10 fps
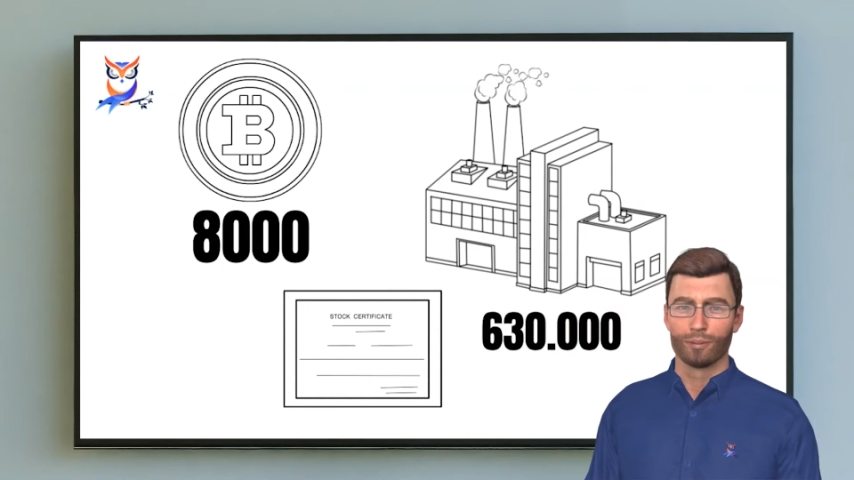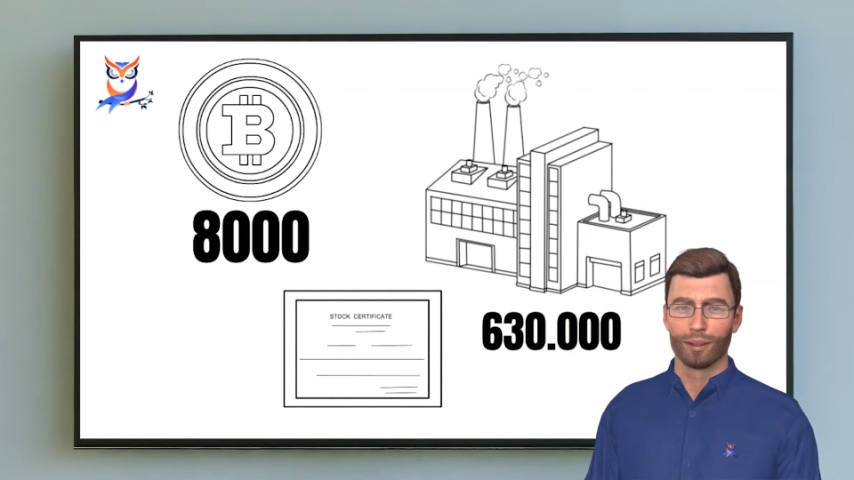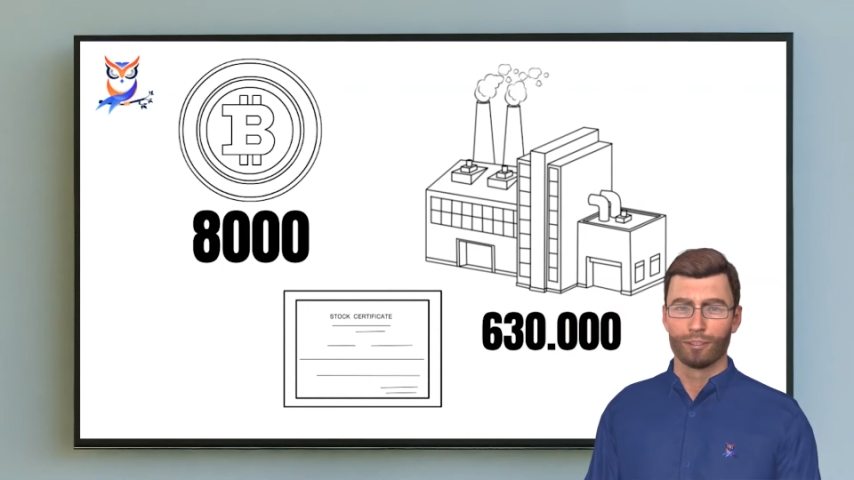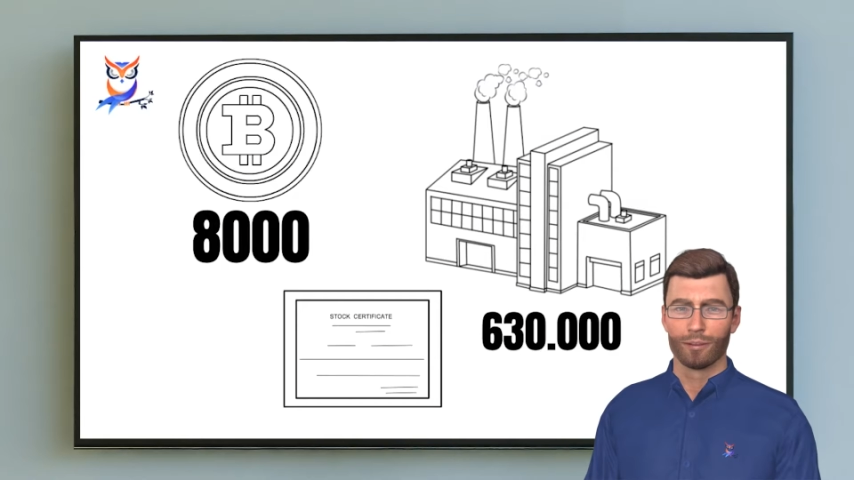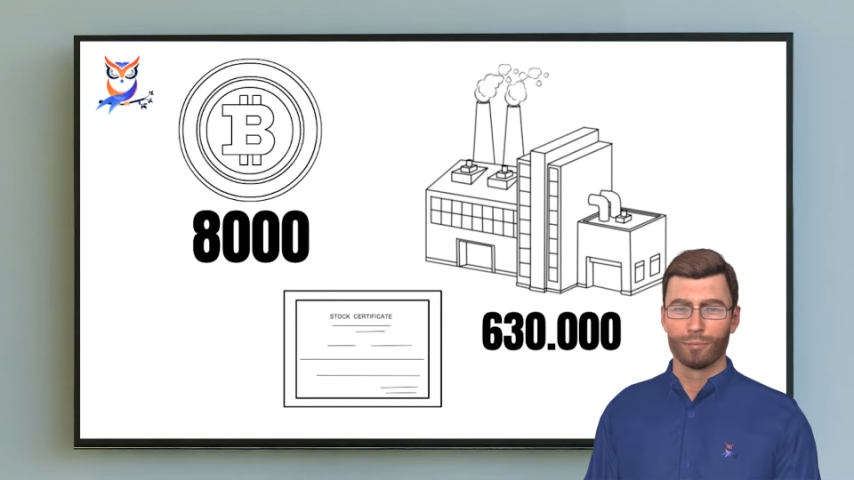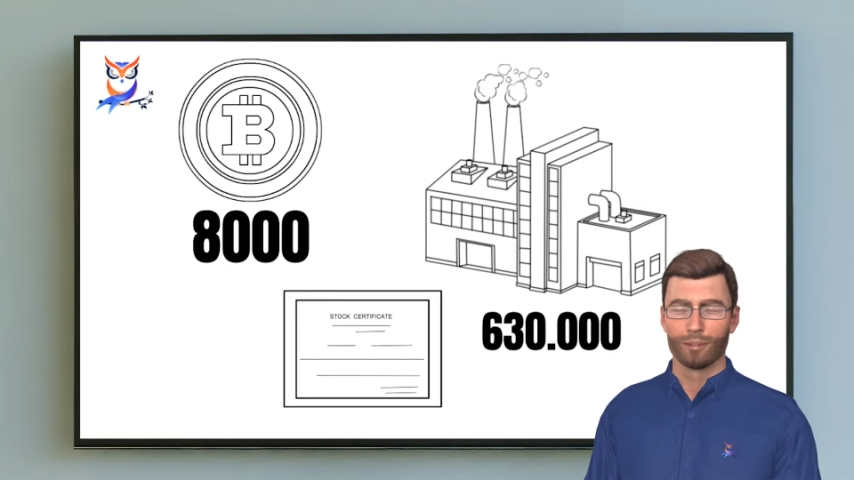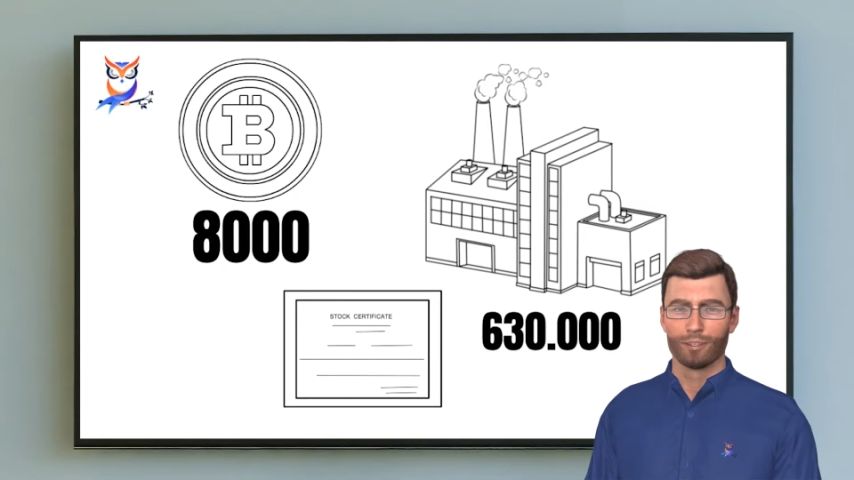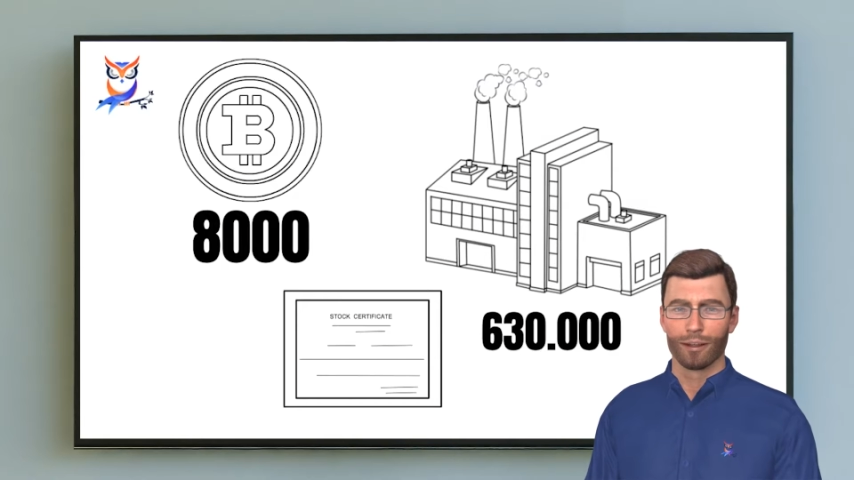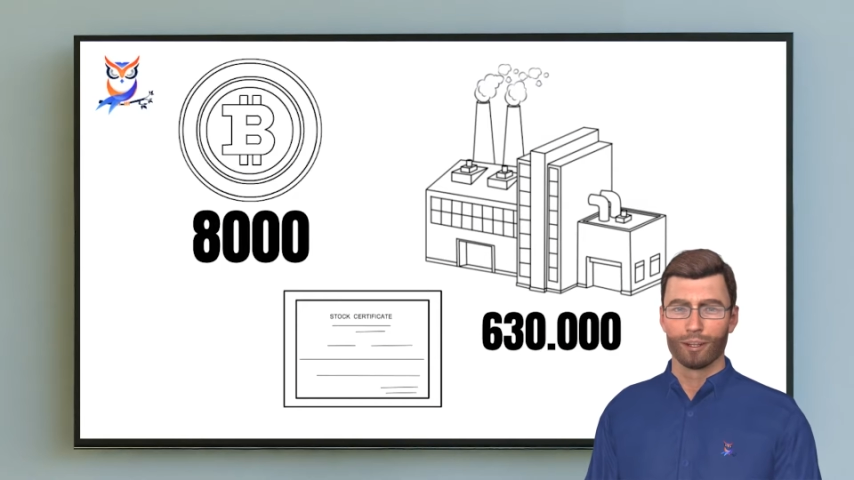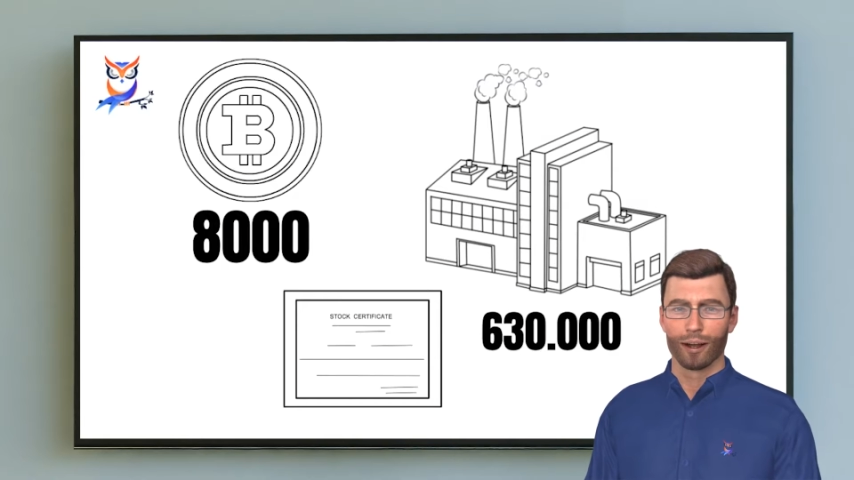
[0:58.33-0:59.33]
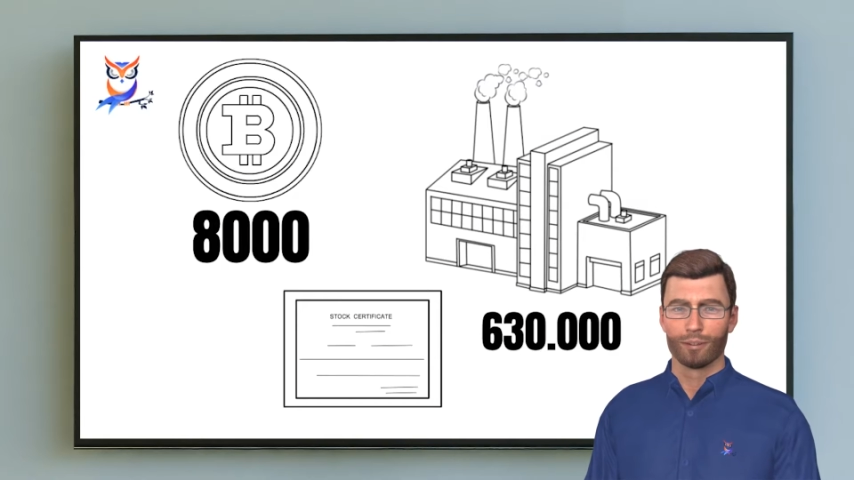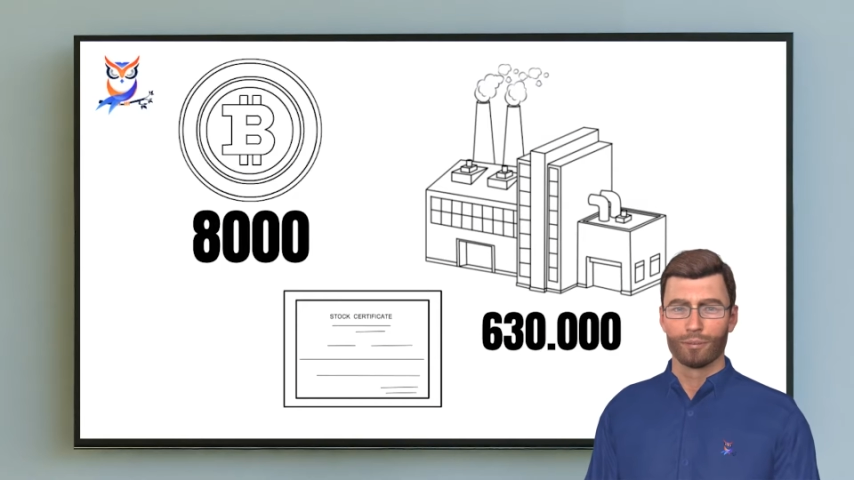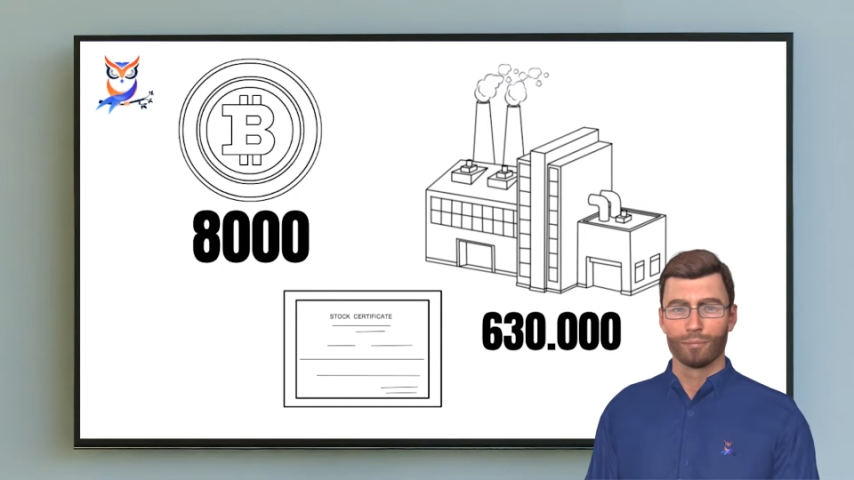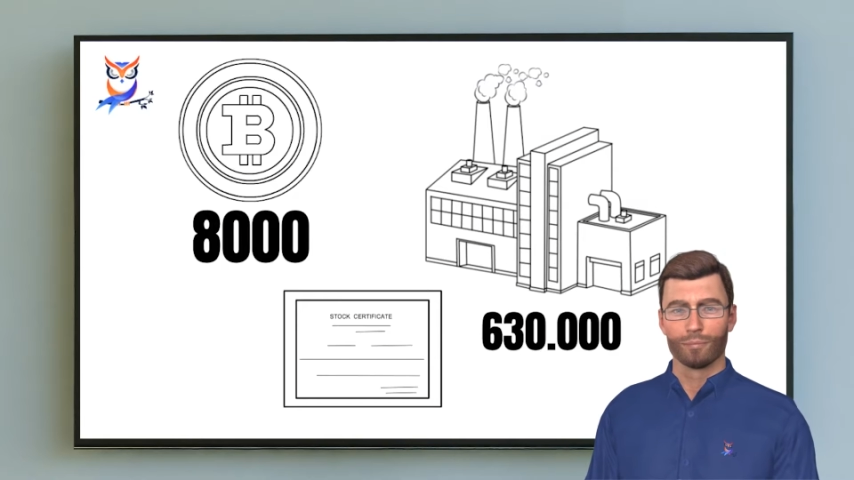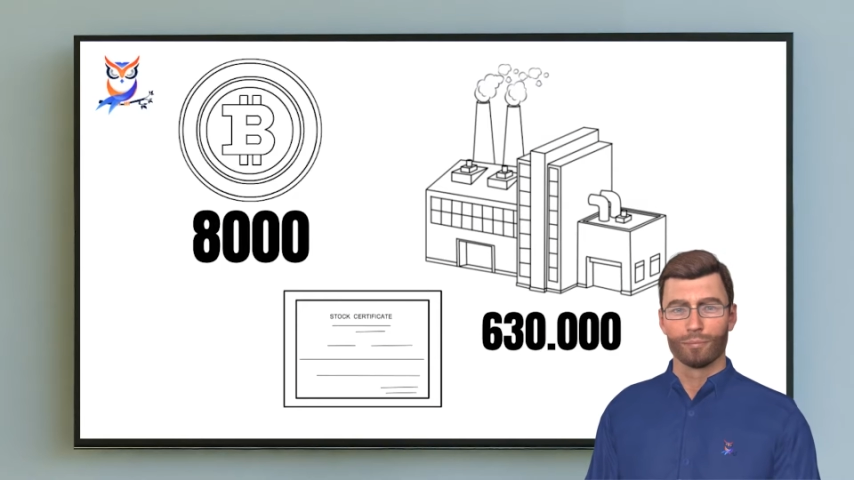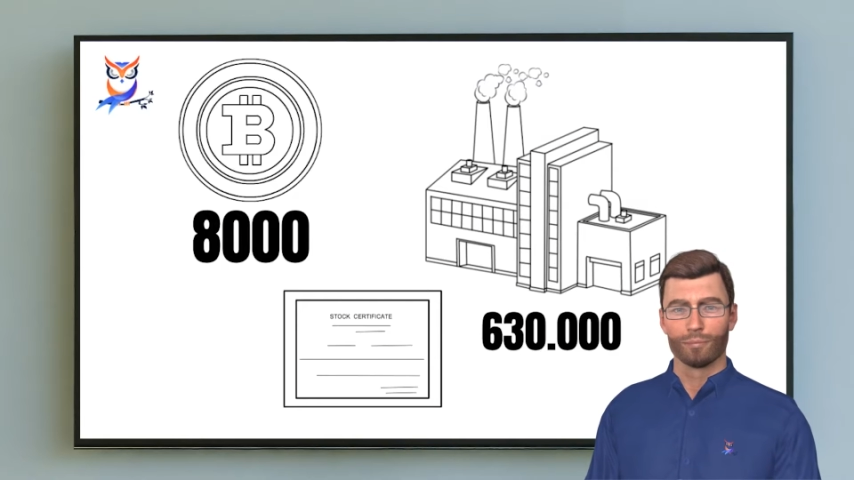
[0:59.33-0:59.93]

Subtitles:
choice overload anxiety.